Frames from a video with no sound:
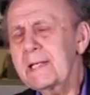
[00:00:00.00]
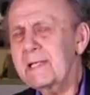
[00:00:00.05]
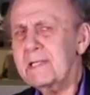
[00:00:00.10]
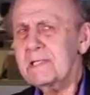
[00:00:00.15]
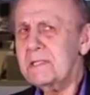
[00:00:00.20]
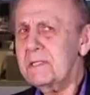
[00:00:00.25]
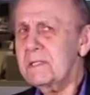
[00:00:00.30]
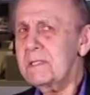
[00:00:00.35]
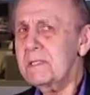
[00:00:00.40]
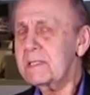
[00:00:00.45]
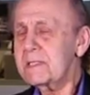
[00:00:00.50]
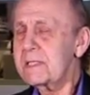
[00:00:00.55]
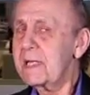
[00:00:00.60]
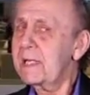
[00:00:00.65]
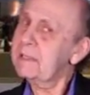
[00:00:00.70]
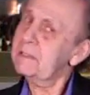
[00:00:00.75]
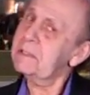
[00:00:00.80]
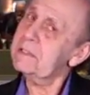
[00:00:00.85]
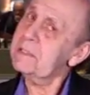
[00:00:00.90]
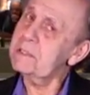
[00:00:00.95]
It isn't
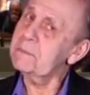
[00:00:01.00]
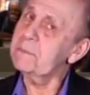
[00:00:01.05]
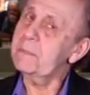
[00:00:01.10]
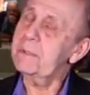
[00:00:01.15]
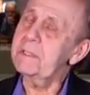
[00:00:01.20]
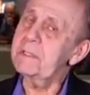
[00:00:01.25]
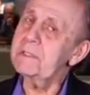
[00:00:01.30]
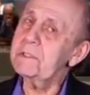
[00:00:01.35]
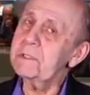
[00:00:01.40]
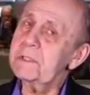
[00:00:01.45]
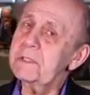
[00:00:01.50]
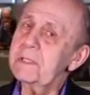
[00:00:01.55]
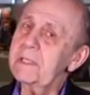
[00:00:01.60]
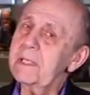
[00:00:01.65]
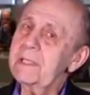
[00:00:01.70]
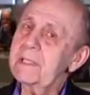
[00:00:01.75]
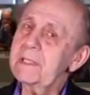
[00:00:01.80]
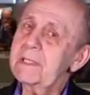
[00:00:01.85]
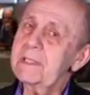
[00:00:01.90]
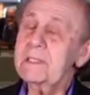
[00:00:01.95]
exactly speech,
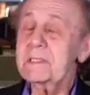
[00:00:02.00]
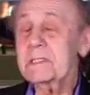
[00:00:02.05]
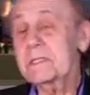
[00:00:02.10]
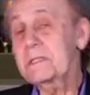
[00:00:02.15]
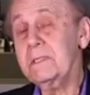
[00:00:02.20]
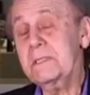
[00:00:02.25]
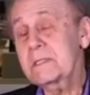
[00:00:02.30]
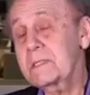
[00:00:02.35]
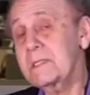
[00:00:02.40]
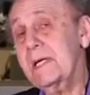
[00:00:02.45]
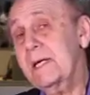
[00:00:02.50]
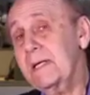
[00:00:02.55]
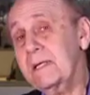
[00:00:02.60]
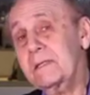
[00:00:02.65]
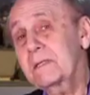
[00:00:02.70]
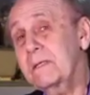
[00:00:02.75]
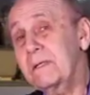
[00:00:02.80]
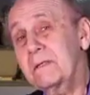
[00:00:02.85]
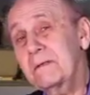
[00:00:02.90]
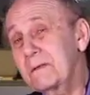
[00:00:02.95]
and it isn't
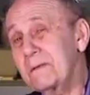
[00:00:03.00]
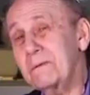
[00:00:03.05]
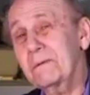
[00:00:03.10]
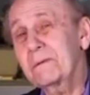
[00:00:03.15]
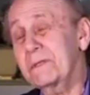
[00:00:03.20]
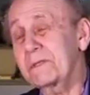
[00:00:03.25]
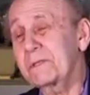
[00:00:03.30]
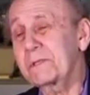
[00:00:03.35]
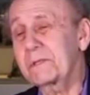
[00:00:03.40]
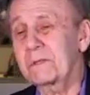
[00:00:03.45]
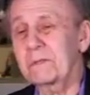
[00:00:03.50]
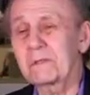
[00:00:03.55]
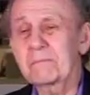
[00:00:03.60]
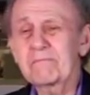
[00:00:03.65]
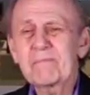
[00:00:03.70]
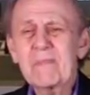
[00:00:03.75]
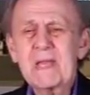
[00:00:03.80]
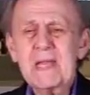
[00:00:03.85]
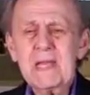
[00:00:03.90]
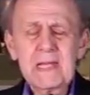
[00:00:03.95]
exactly literature.
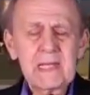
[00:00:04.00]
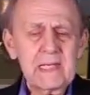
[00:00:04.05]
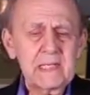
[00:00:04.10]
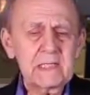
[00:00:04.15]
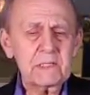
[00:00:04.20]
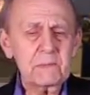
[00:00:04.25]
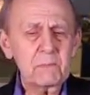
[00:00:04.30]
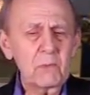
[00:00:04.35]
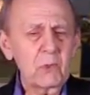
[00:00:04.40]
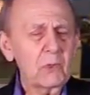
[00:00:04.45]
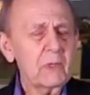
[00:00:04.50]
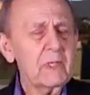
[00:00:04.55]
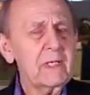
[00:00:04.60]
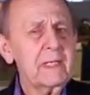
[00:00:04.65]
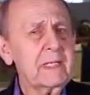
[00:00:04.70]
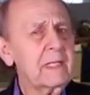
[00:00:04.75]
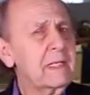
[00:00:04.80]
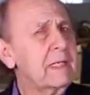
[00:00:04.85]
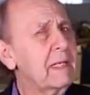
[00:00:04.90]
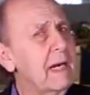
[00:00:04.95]
It's more
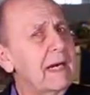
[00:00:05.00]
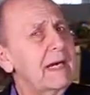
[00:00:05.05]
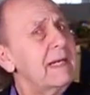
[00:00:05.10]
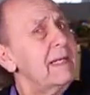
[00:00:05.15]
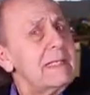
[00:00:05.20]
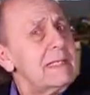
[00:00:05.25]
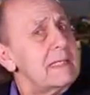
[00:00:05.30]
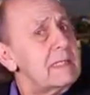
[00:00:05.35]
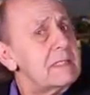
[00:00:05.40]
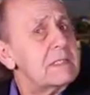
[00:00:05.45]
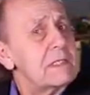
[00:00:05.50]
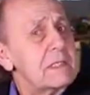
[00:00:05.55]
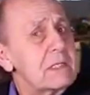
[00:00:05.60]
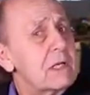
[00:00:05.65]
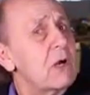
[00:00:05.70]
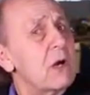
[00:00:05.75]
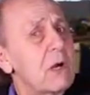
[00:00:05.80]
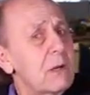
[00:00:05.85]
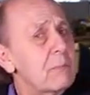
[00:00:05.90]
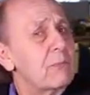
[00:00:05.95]
like an uneasy
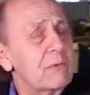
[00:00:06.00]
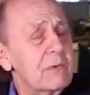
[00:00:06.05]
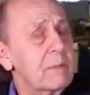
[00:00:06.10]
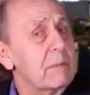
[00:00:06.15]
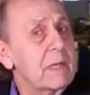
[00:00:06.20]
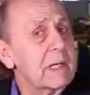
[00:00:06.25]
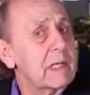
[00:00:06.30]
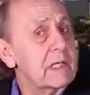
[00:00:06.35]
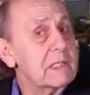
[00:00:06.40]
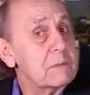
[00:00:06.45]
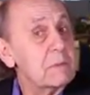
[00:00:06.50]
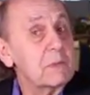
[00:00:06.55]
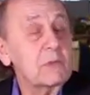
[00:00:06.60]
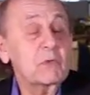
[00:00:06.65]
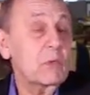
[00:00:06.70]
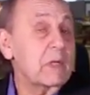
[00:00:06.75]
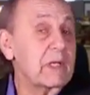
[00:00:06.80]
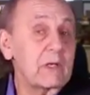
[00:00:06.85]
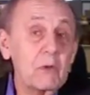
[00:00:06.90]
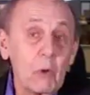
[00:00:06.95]
compromise
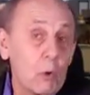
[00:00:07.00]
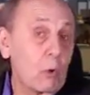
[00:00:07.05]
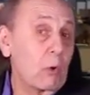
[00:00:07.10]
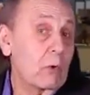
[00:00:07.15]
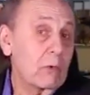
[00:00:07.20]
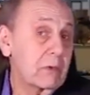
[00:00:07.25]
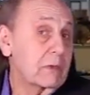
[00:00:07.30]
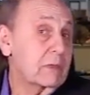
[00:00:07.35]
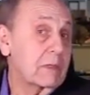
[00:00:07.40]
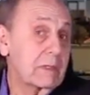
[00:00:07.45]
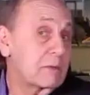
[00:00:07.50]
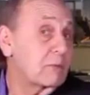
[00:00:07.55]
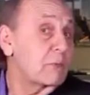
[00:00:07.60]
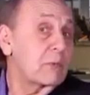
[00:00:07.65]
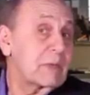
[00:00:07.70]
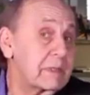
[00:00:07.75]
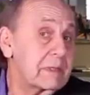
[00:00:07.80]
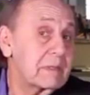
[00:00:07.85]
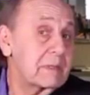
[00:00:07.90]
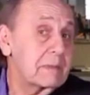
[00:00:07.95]
between oral
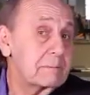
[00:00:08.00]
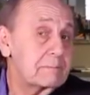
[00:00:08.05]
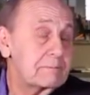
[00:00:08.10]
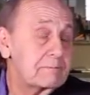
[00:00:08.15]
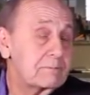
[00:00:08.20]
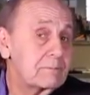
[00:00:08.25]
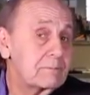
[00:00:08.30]
and written,